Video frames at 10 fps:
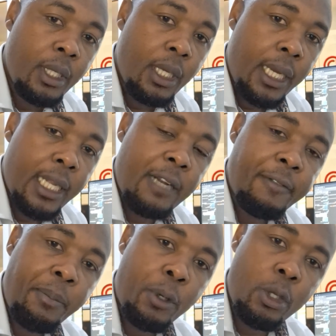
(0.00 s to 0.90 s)
And after
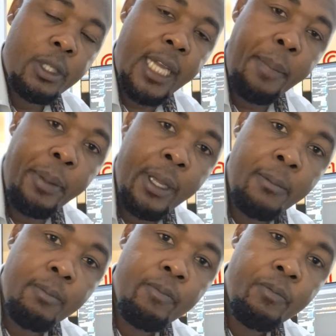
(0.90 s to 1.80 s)

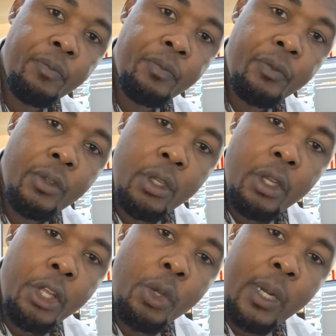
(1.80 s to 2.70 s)
prototyping,
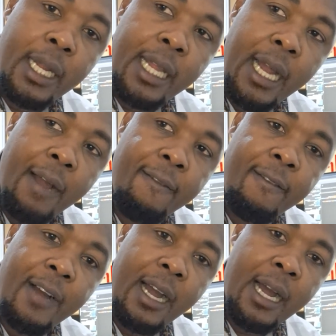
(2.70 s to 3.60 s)
you can have
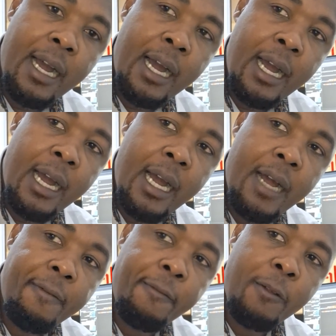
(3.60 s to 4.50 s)

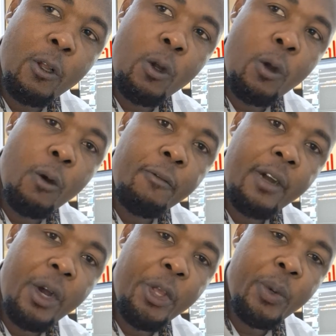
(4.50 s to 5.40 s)
a flow of
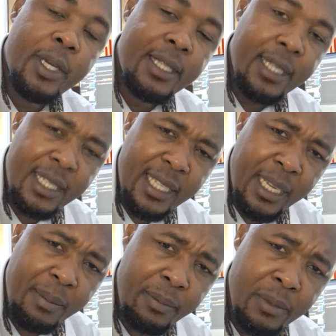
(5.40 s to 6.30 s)
how your
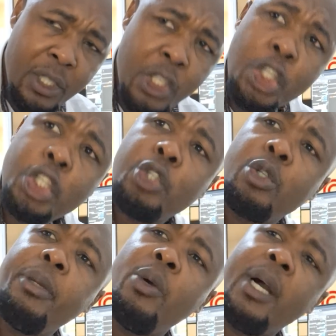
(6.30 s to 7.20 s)
system should
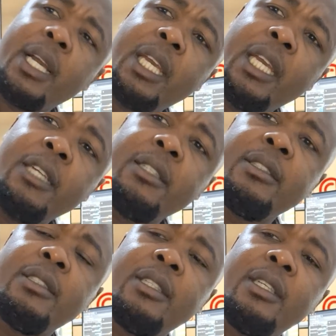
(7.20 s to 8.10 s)
be working,
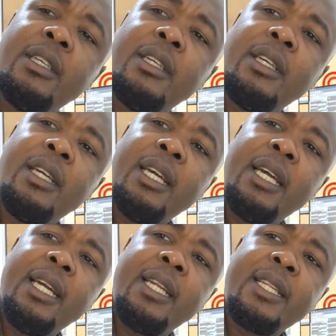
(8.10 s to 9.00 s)

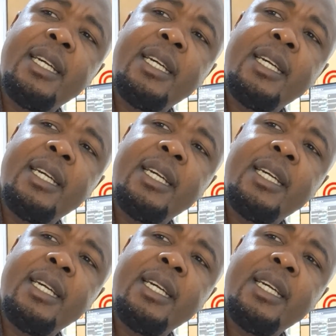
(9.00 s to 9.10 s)
and